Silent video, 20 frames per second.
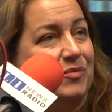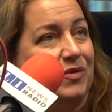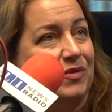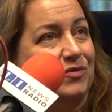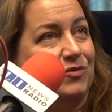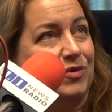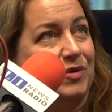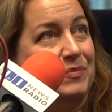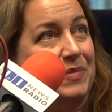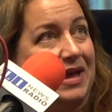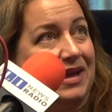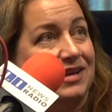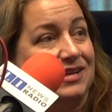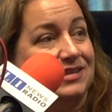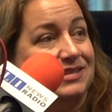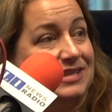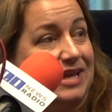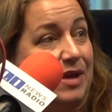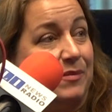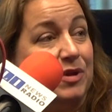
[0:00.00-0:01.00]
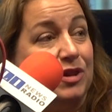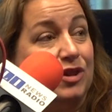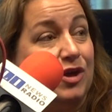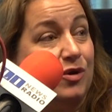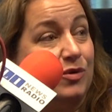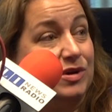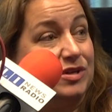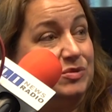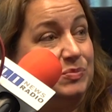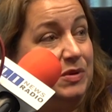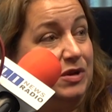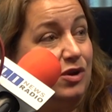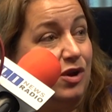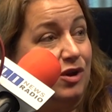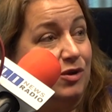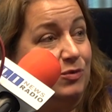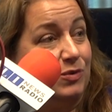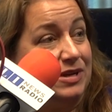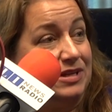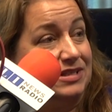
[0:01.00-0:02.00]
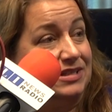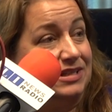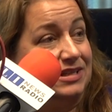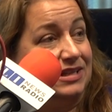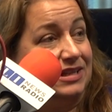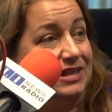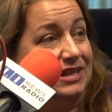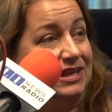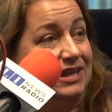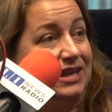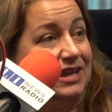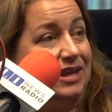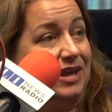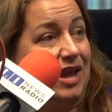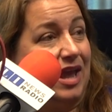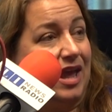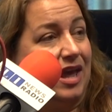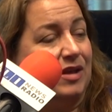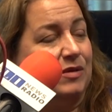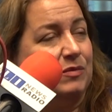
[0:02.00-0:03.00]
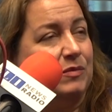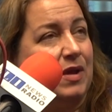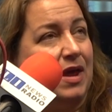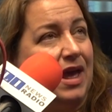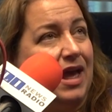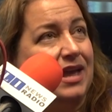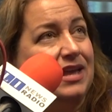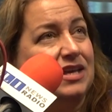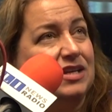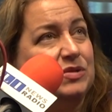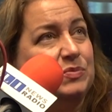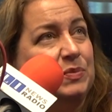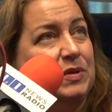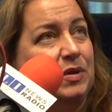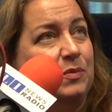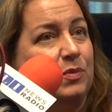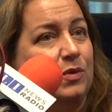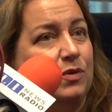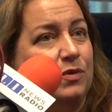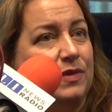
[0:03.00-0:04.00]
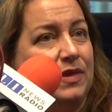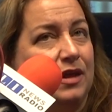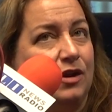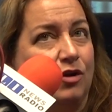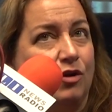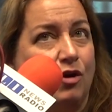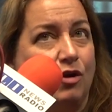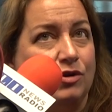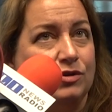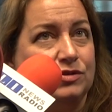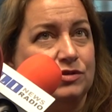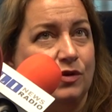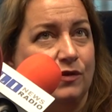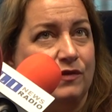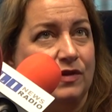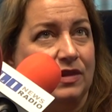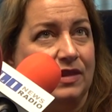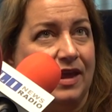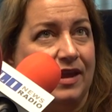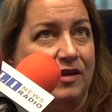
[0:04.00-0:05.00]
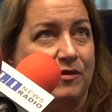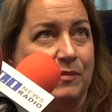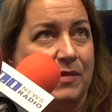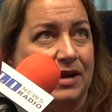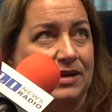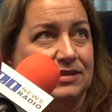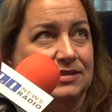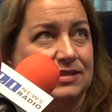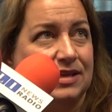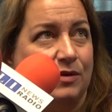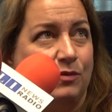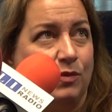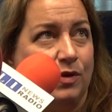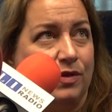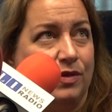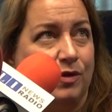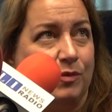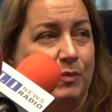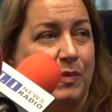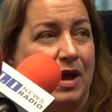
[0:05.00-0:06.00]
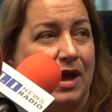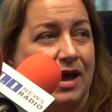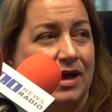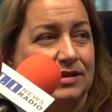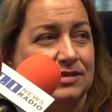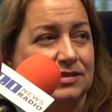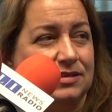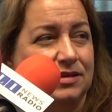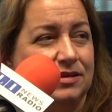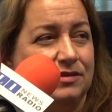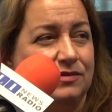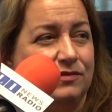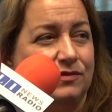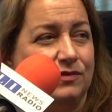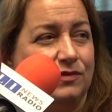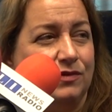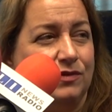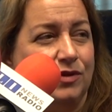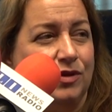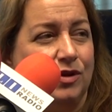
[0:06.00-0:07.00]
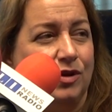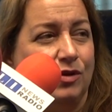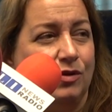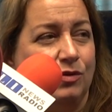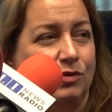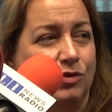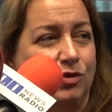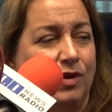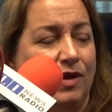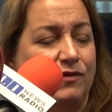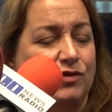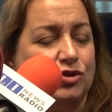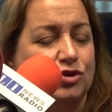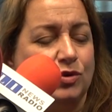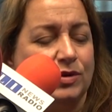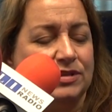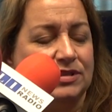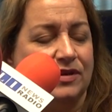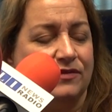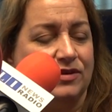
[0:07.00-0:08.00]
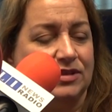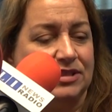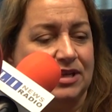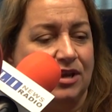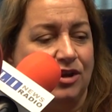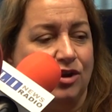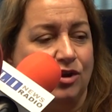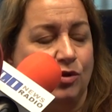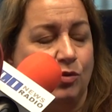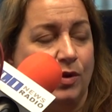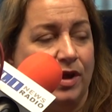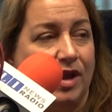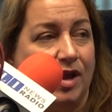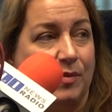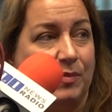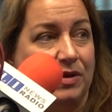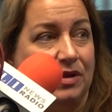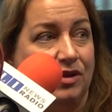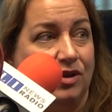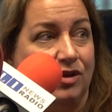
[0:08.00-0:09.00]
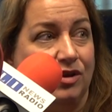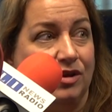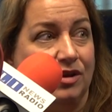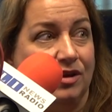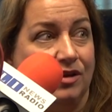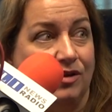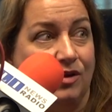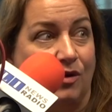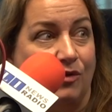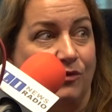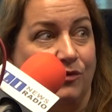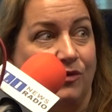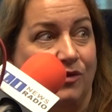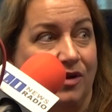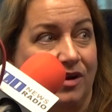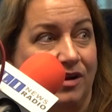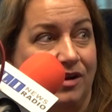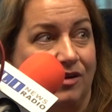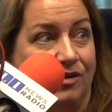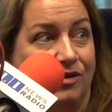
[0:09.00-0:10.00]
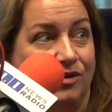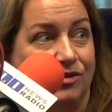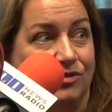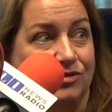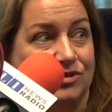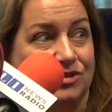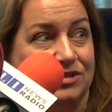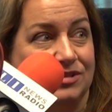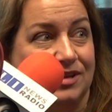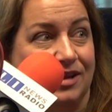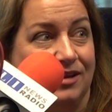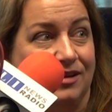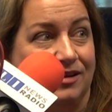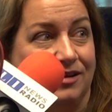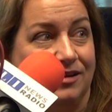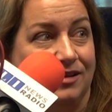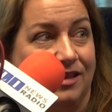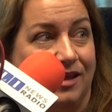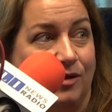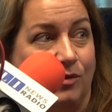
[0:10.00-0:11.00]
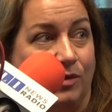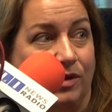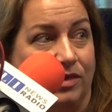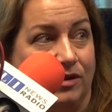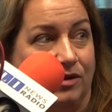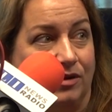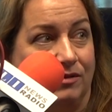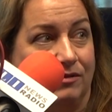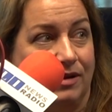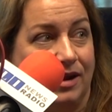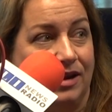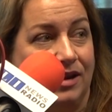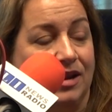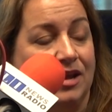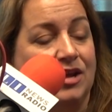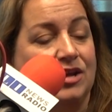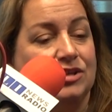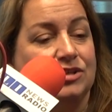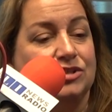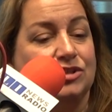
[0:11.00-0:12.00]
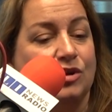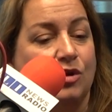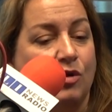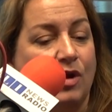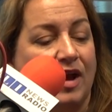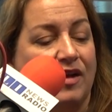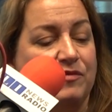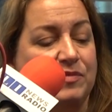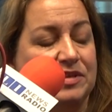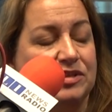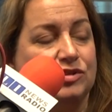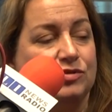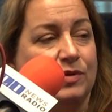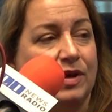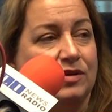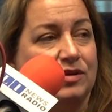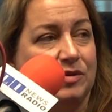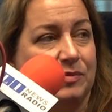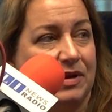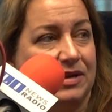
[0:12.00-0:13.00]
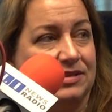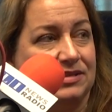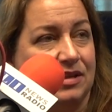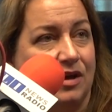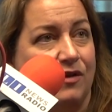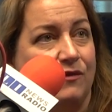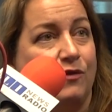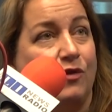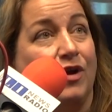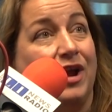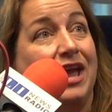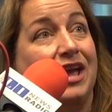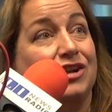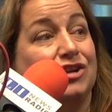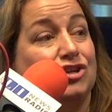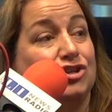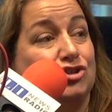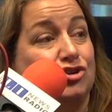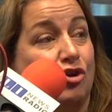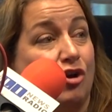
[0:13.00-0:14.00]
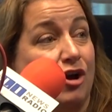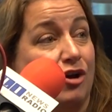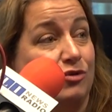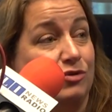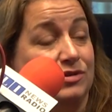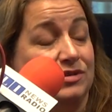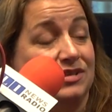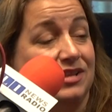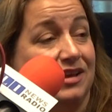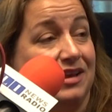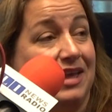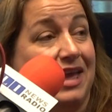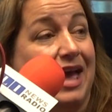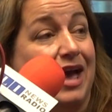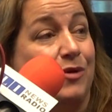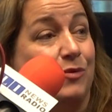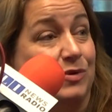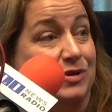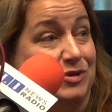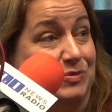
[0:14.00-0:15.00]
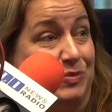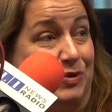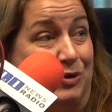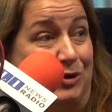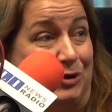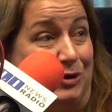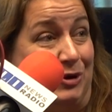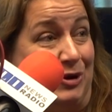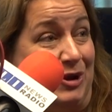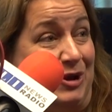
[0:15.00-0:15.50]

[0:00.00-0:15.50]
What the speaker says: Rebecca Zamolo has been on recently, and I guess people that are also of a like mindset where they're positive. You have a choice every day. You're going to wake up and you're going to go for it, or you're just going to wither, right? So I've been surrounding myself, or Hannah Shaw, who's the cat whisperer.